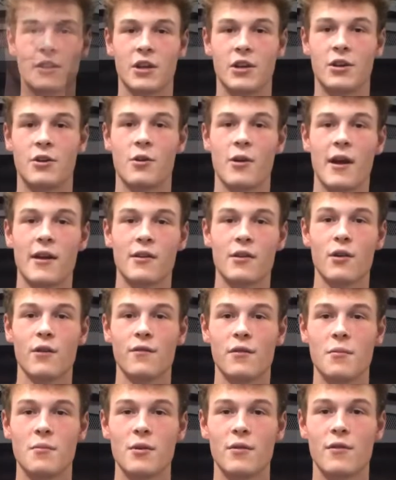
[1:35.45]
The director
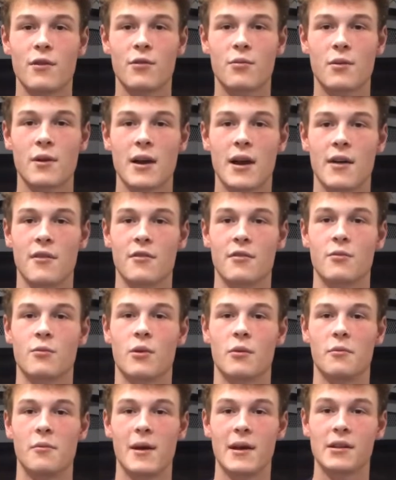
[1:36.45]
of the movie 300
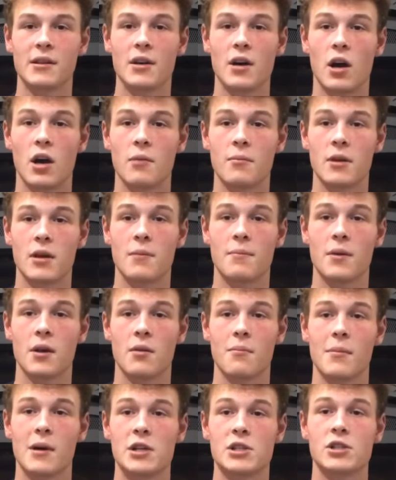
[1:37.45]
would make the army
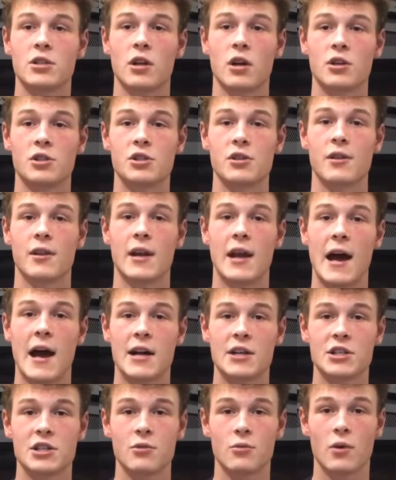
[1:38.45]
appear much larger than it
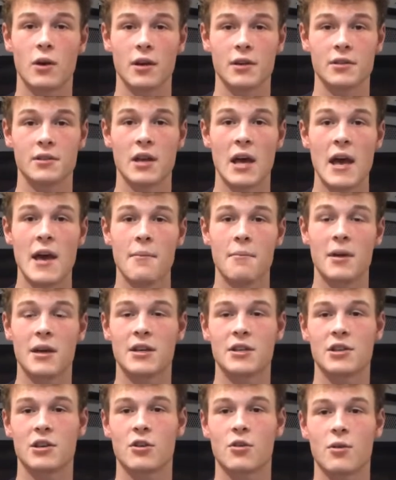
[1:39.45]
actually was
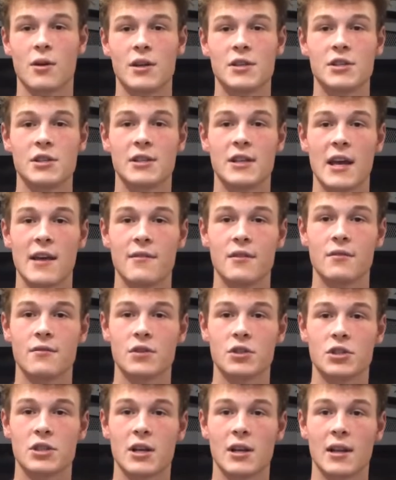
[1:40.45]
because it creates a David
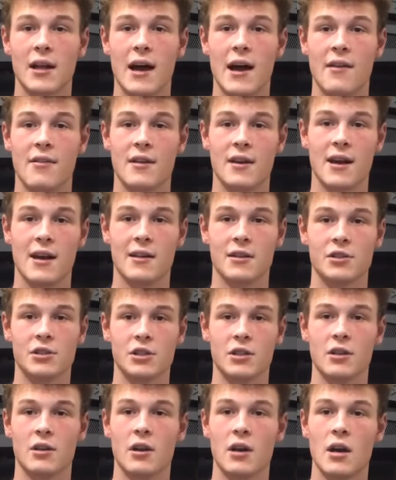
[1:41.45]
versus Goliath
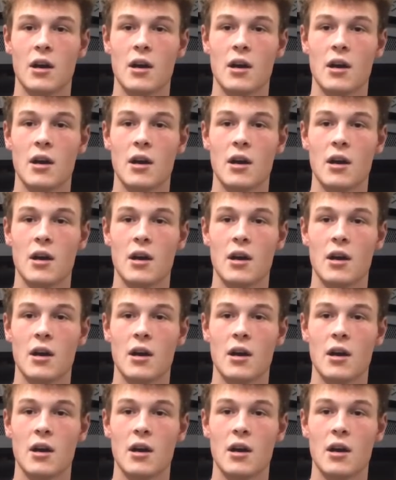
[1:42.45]
analogy.